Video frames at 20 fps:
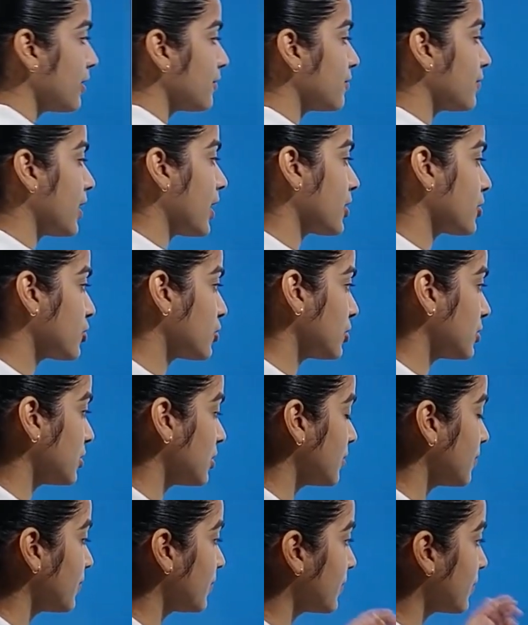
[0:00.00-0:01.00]
fraction.
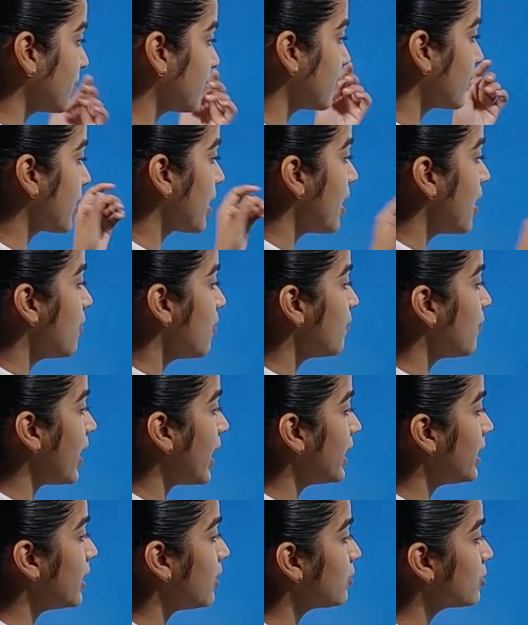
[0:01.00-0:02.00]

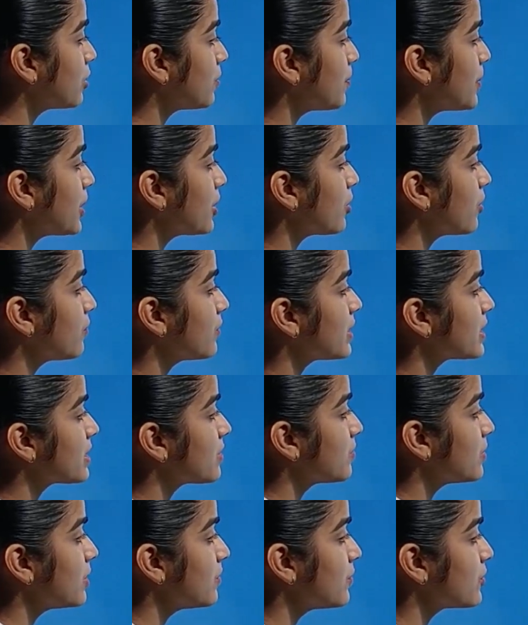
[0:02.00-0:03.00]
Find out the pair of
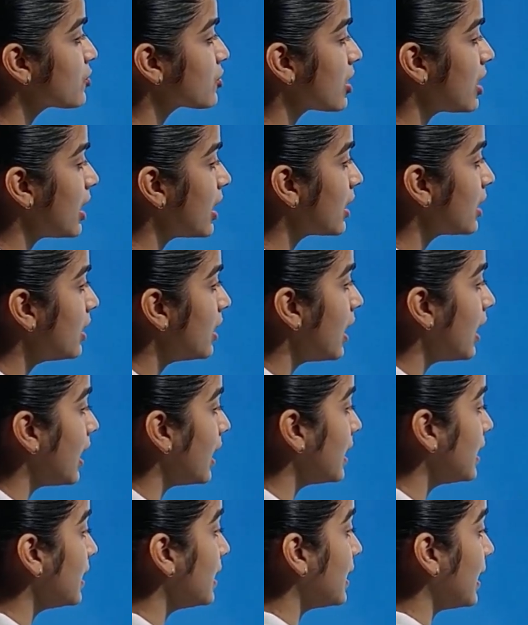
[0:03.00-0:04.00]
decimal which are
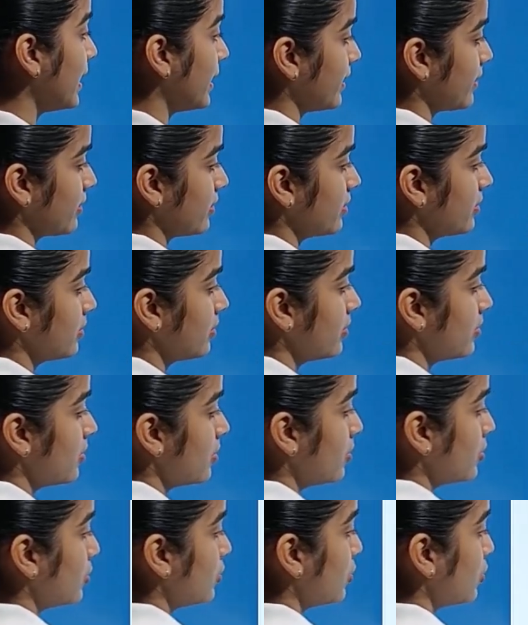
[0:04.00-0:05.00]
unlike.
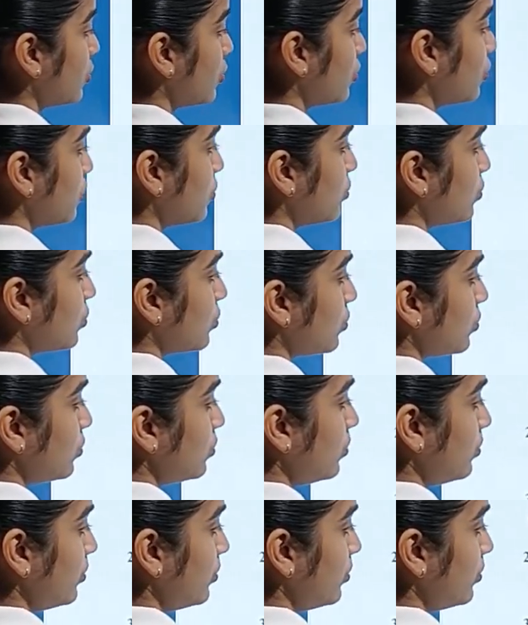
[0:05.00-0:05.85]
2, 2.